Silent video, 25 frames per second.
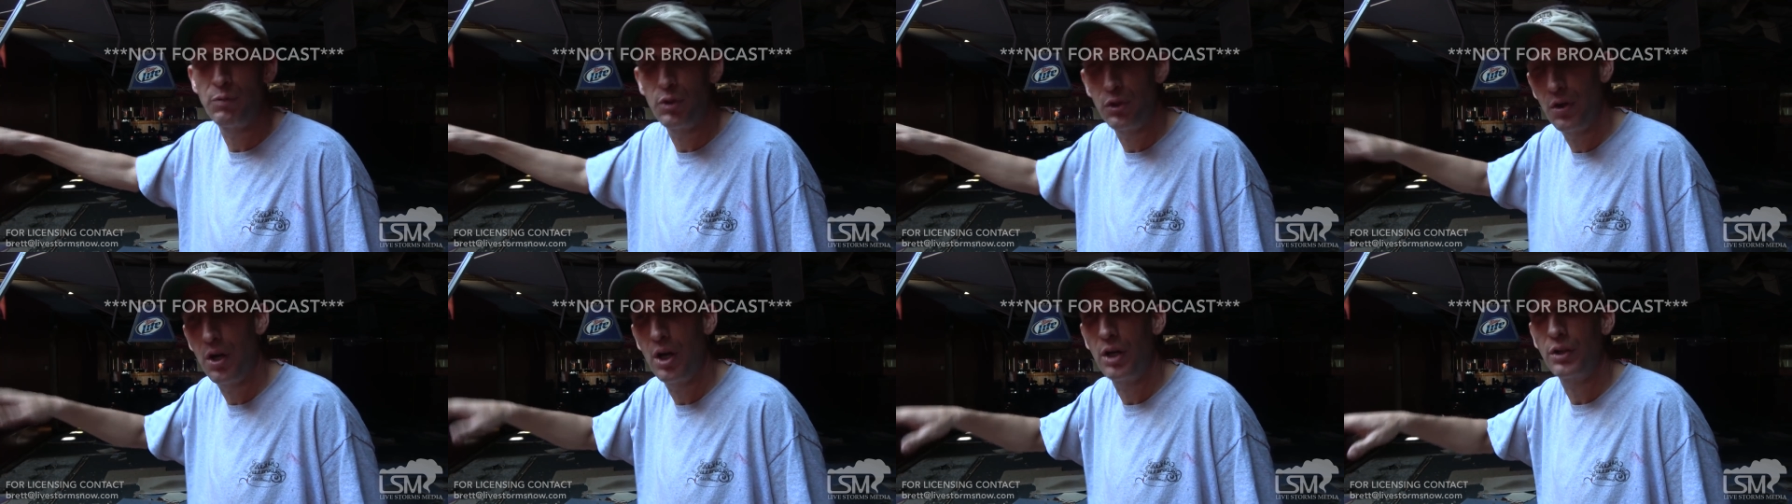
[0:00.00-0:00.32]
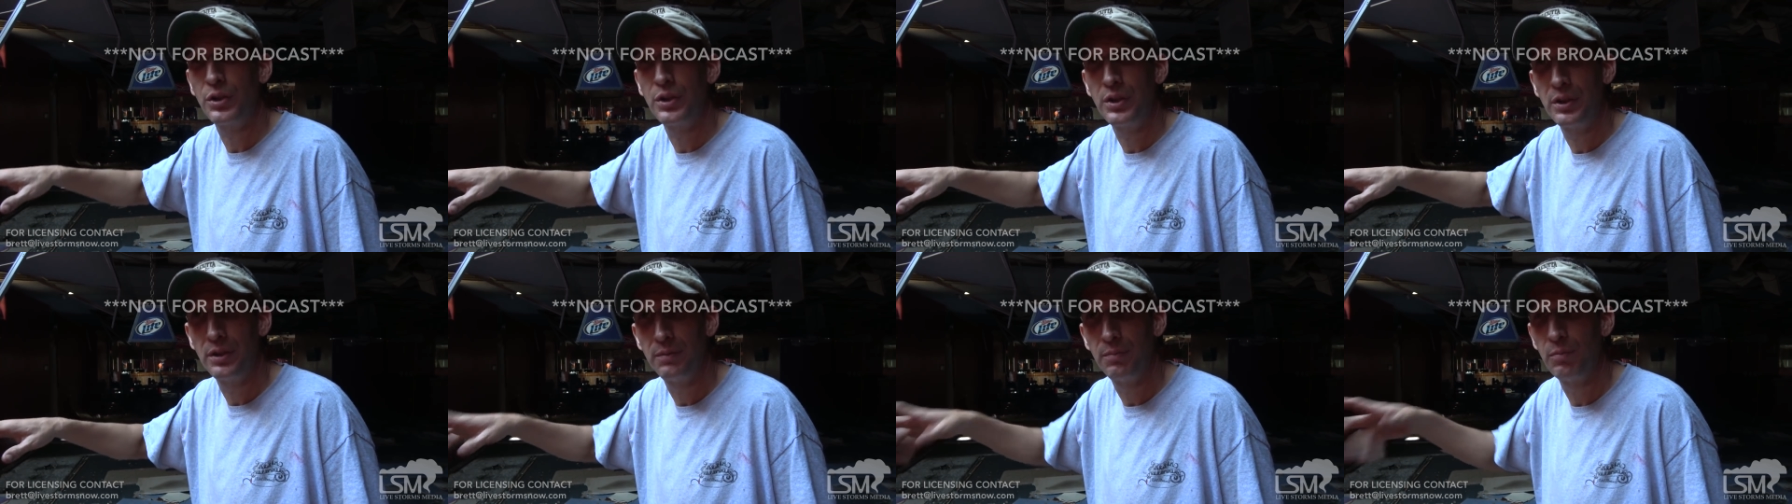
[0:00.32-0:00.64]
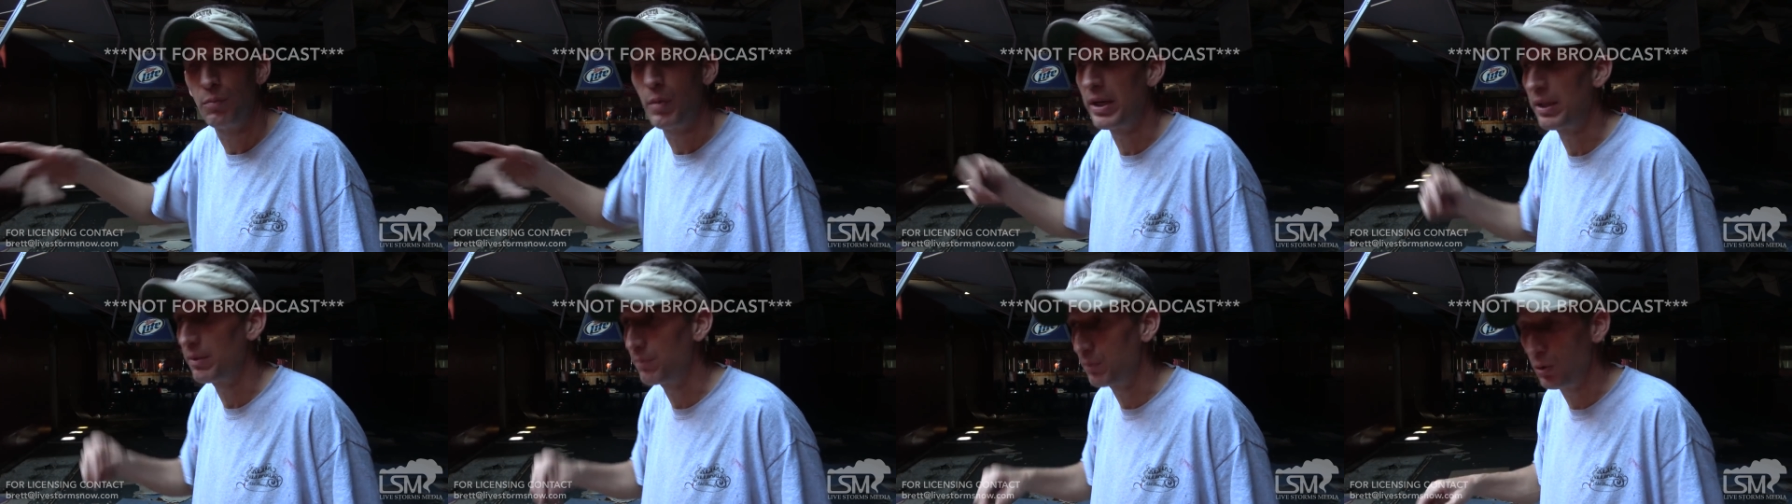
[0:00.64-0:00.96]
structure,
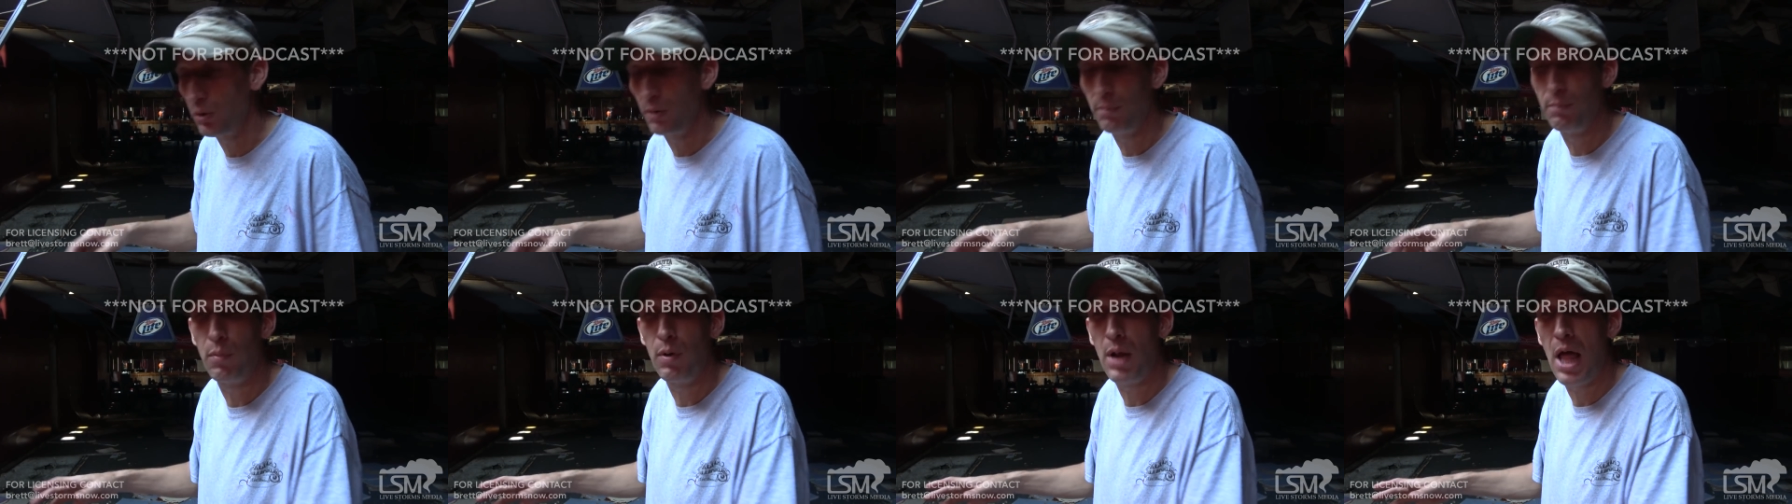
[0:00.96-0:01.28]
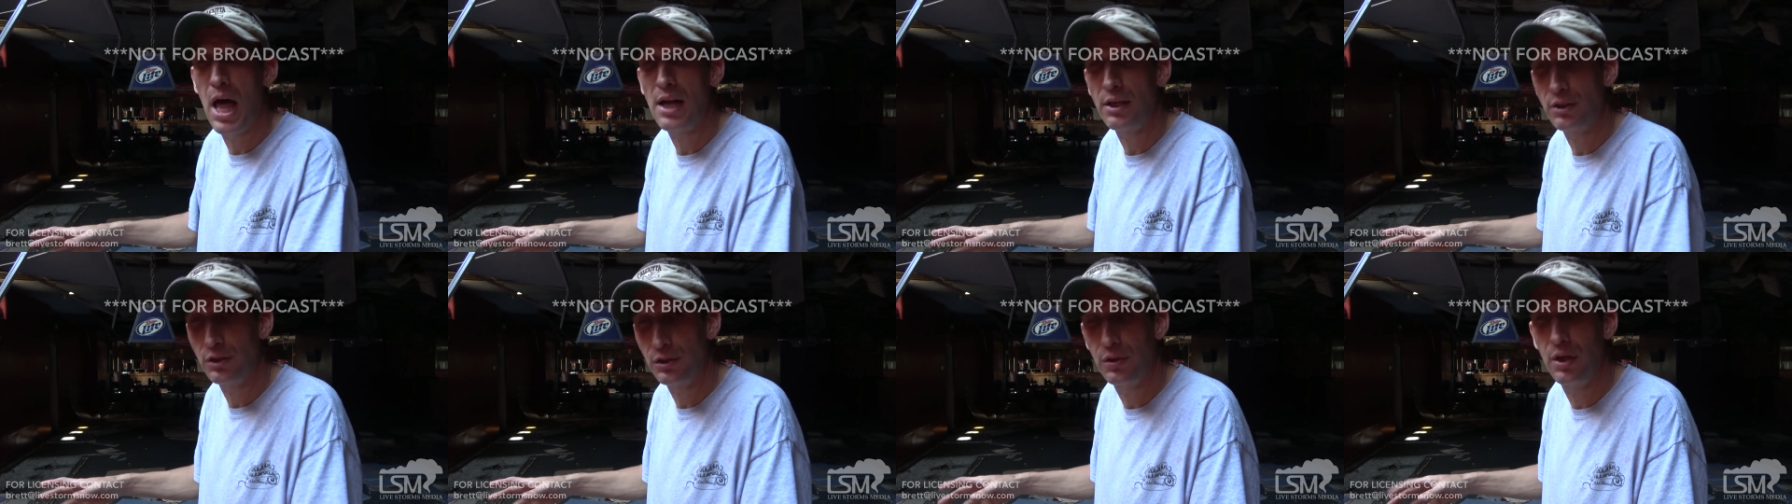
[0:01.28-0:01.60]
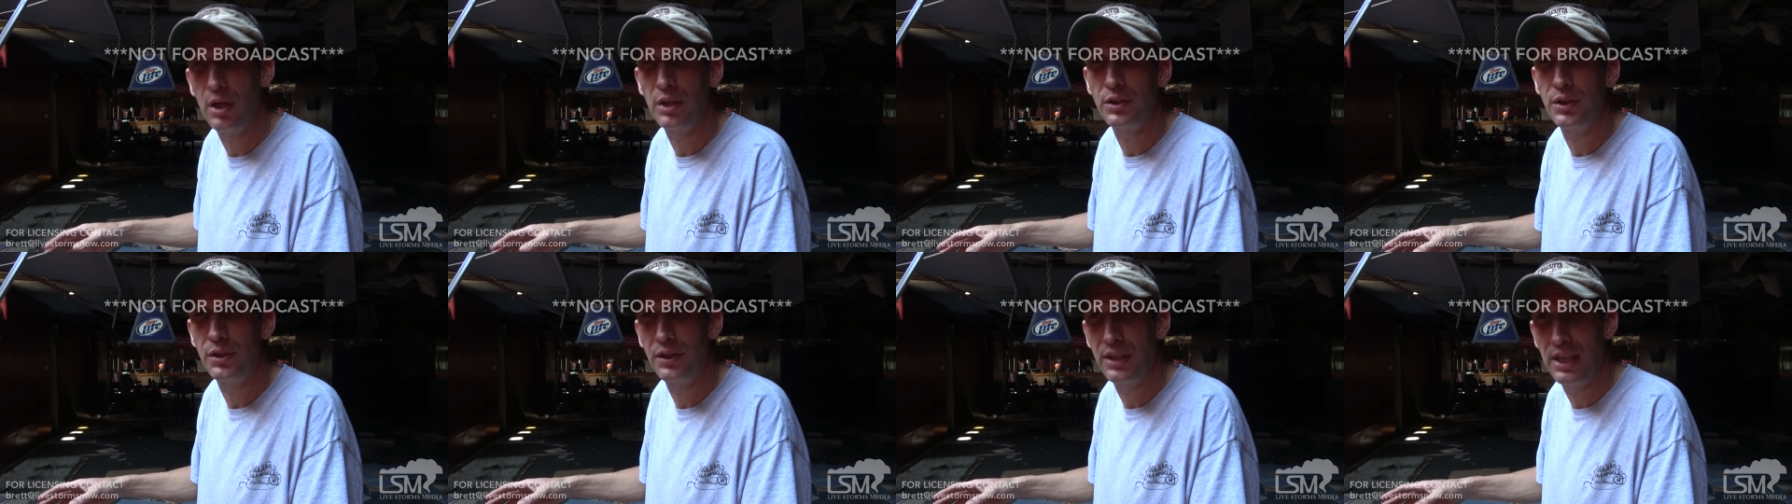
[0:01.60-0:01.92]
bring them to a block
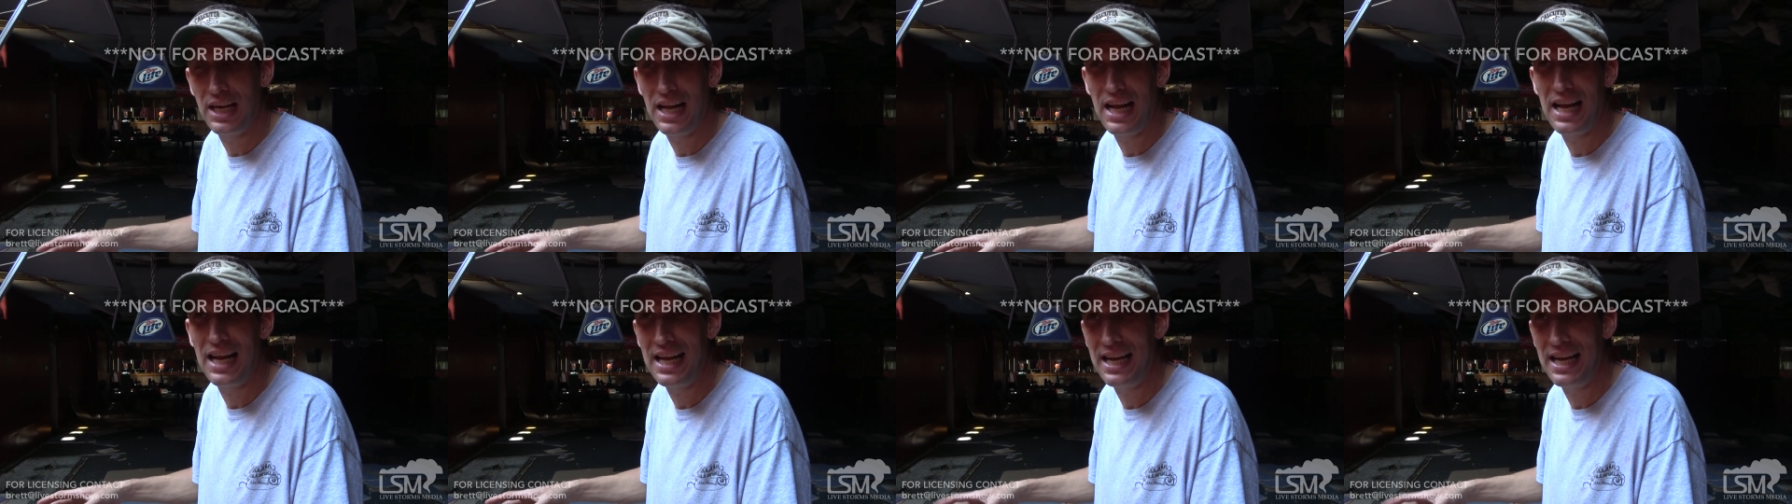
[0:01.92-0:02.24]
structure that I